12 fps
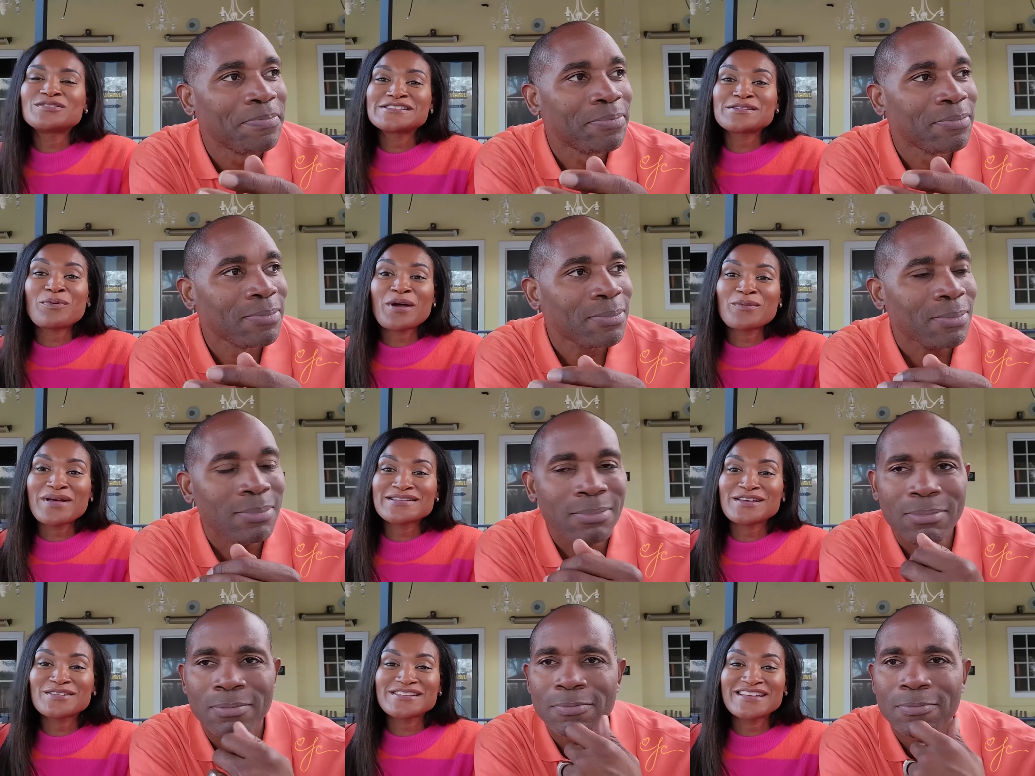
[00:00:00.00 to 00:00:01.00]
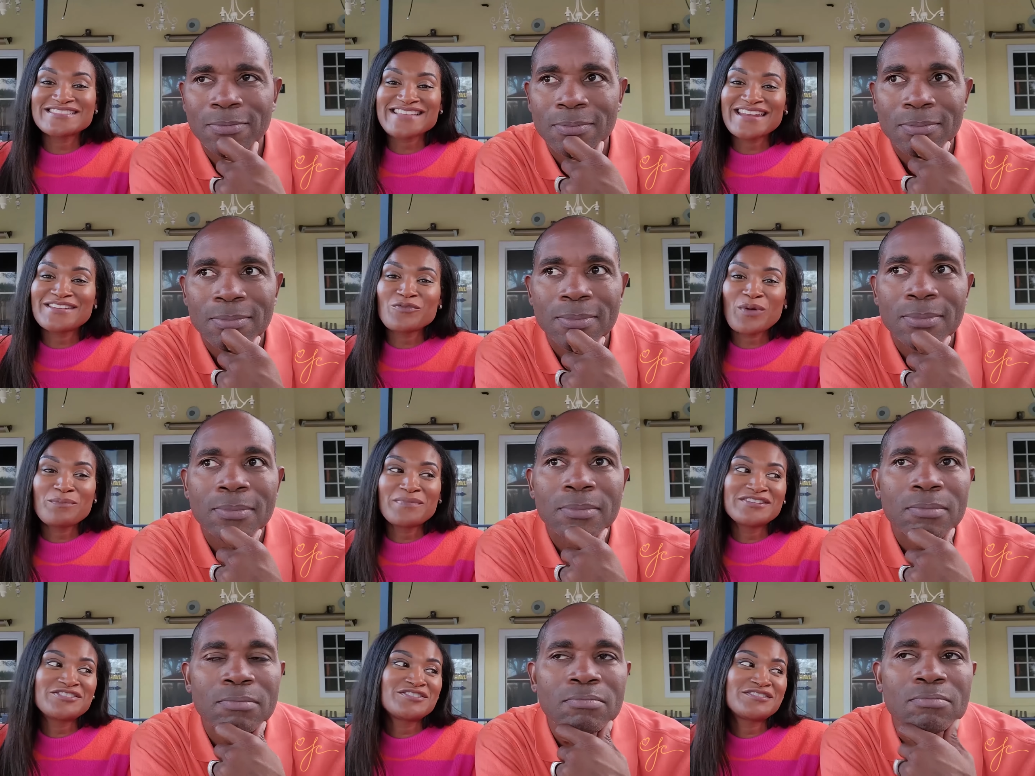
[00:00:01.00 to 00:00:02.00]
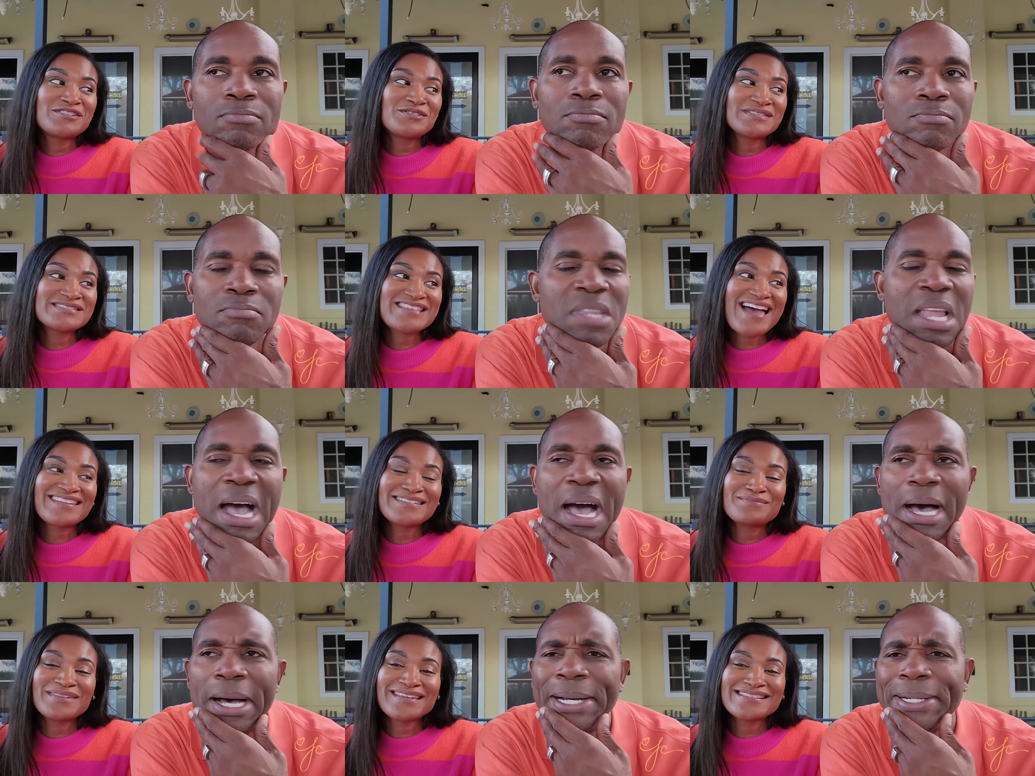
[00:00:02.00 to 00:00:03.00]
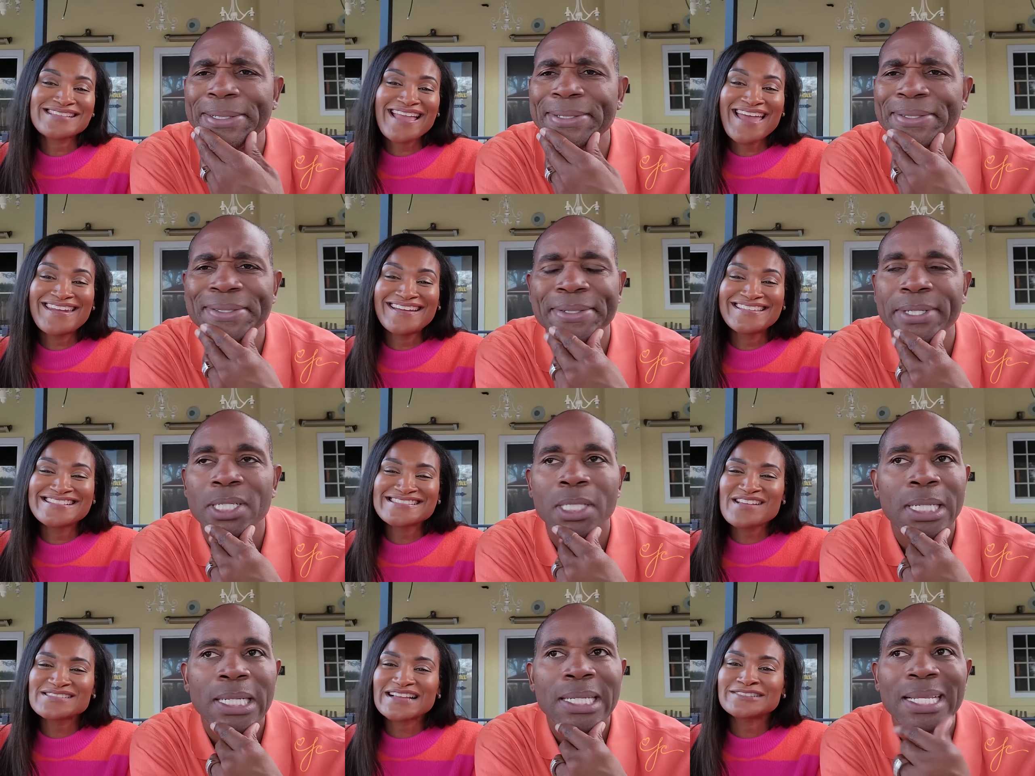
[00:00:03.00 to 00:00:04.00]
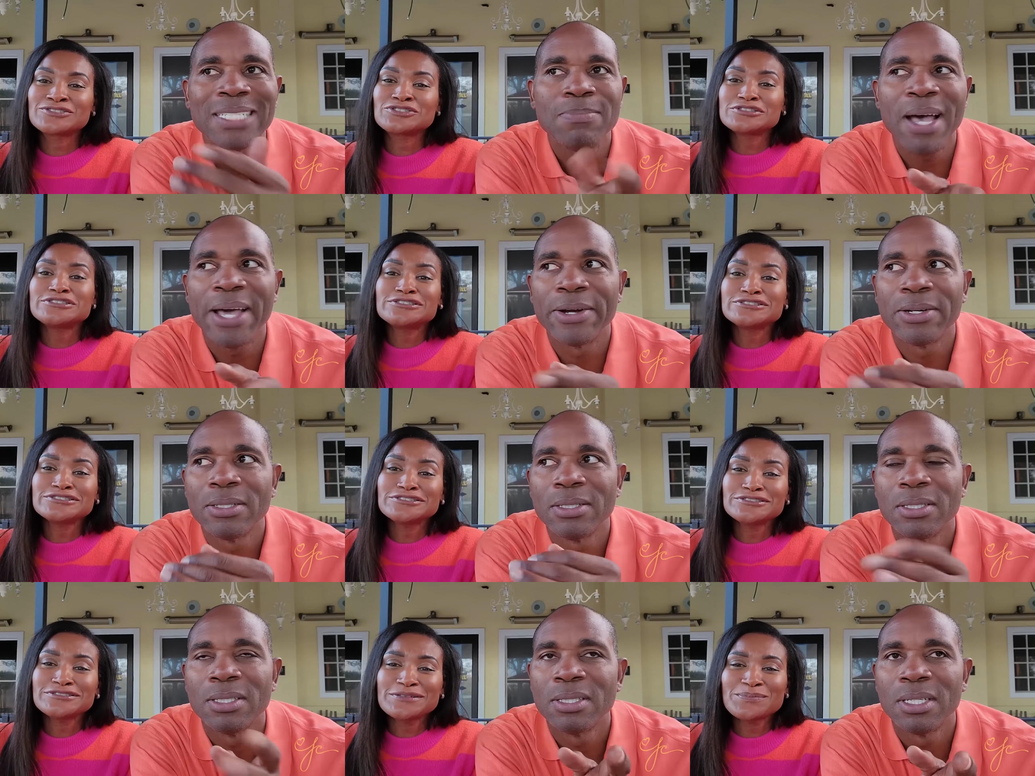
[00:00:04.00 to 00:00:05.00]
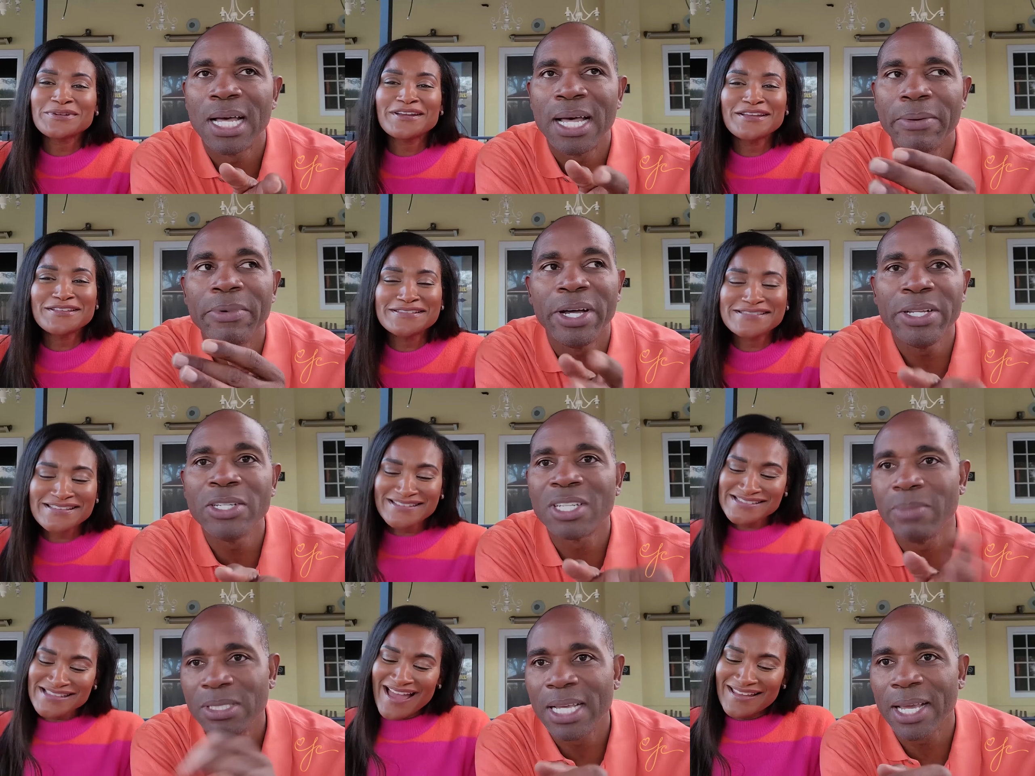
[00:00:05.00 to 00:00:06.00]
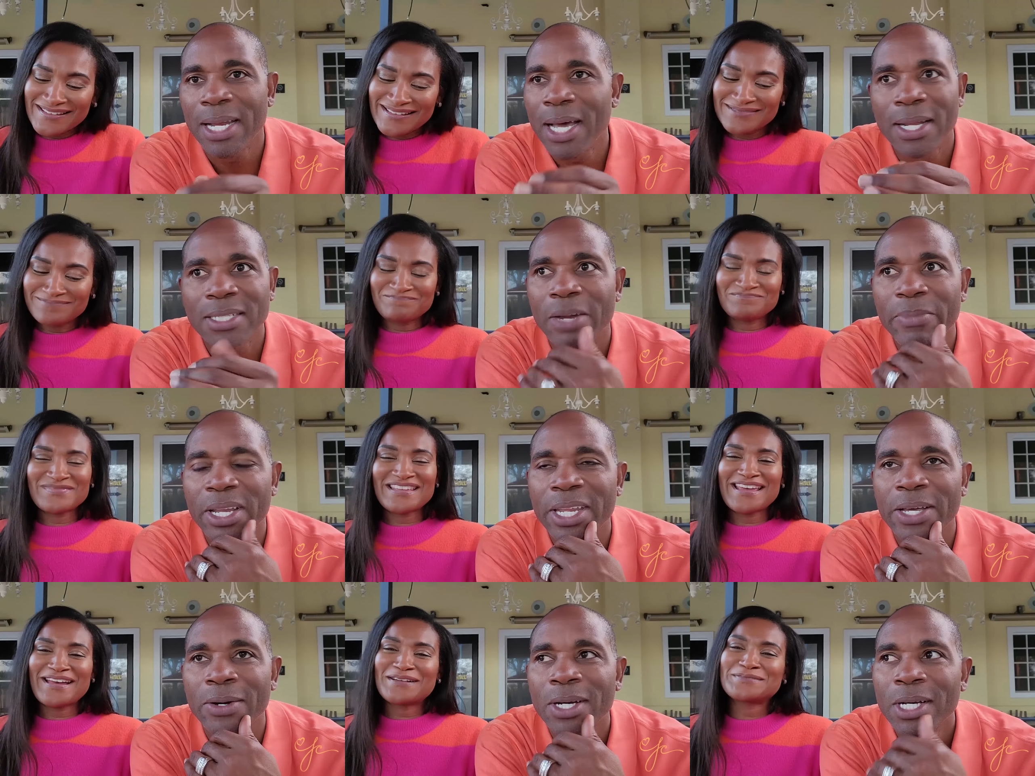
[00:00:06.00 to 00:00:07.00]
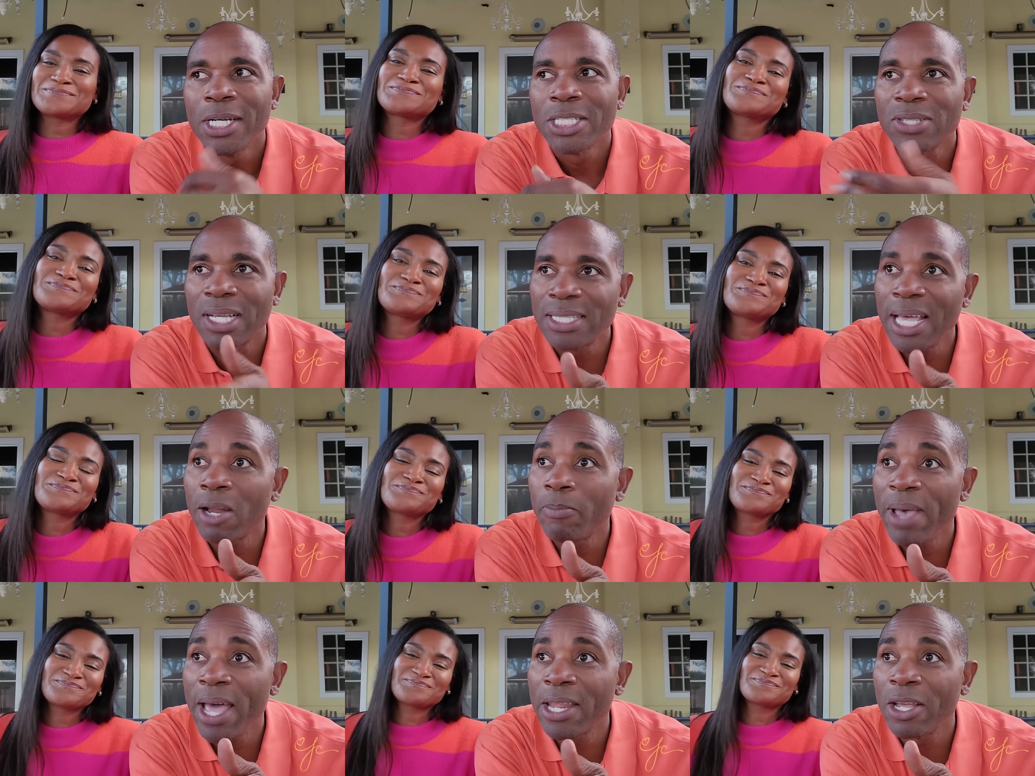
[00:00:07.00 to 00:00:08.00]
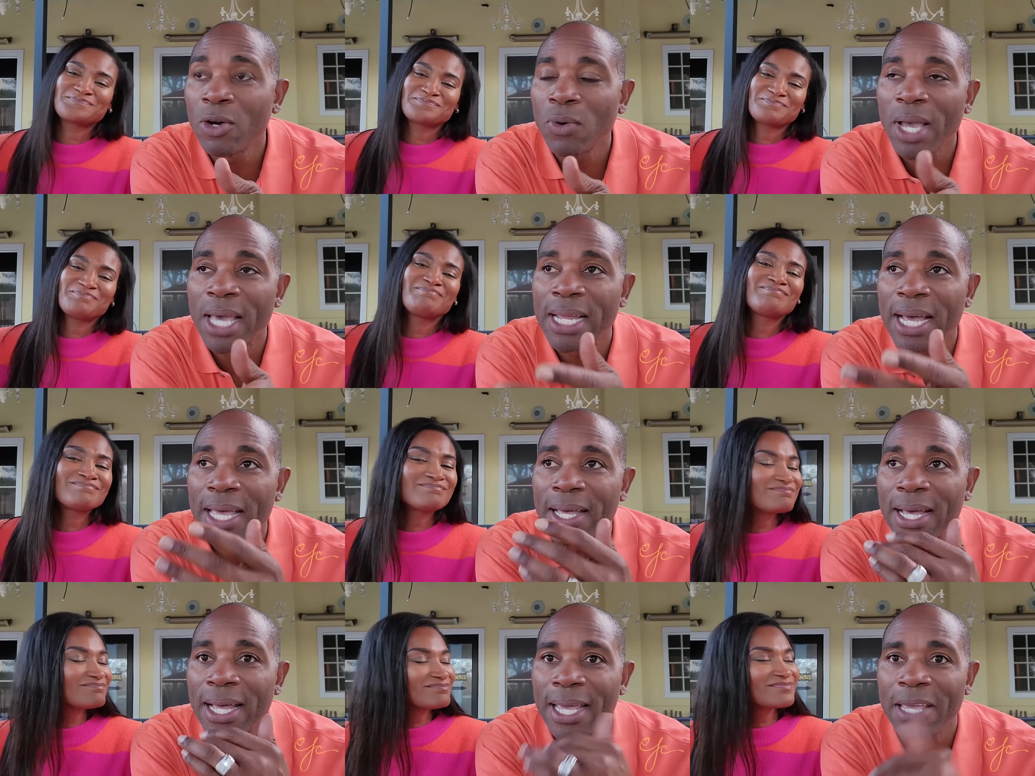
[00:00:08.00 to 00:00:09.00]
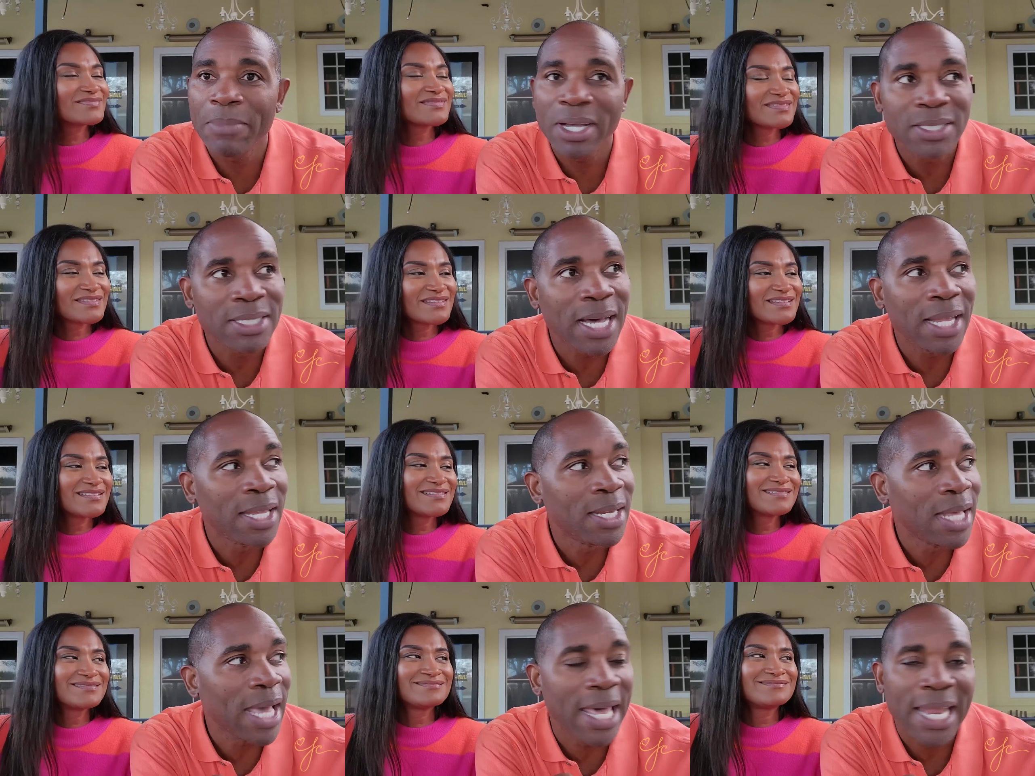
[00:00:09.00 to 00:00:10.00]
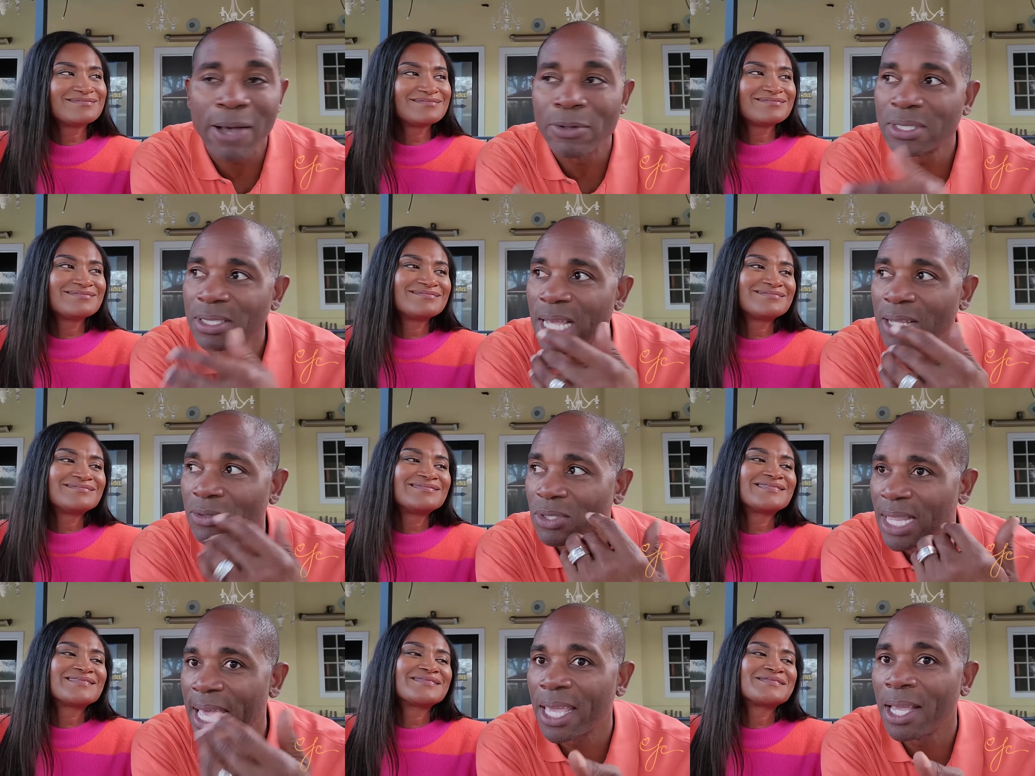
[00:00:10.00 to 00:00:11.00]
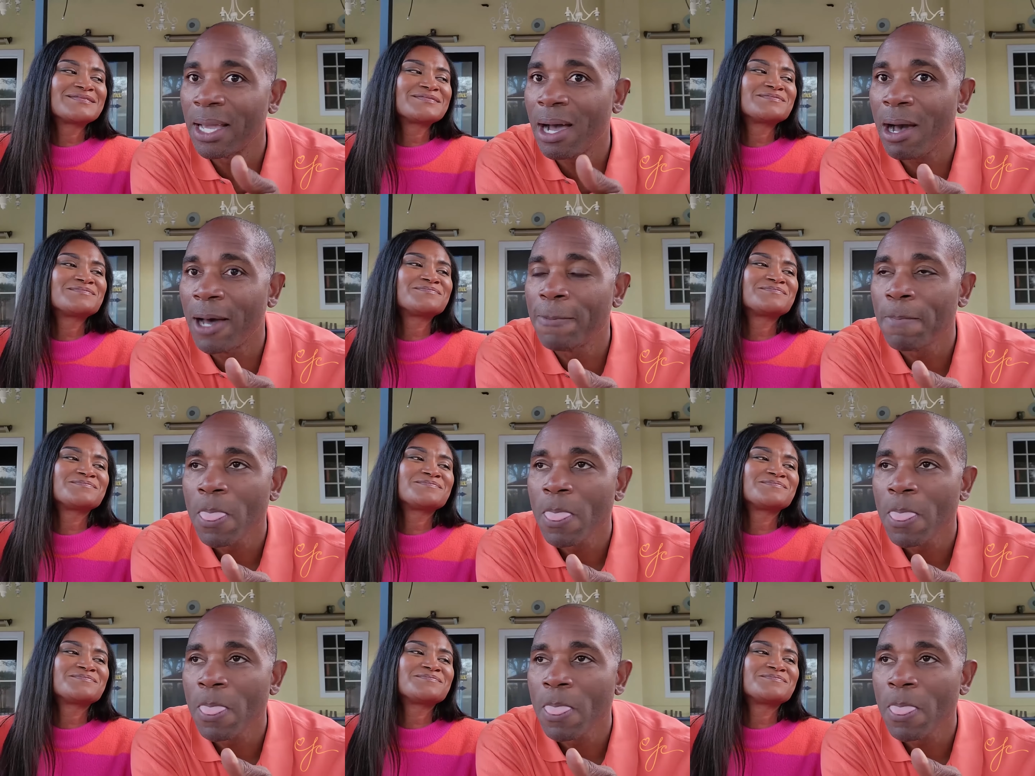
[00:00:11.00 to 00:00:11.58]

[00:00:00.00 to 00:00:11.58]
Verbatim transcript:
Speaker 1: disappointed when I saw those onions. I didn't want to mention to you the salad no, because it had onions. I was like, that's minor. Onions, onions can be
Speaker 2: salad. taken out. That's not a big deal. Yeah. So I sat on the patio and mm -hmm. I, mm-hmm. I ate my salad, and I was I was thanking God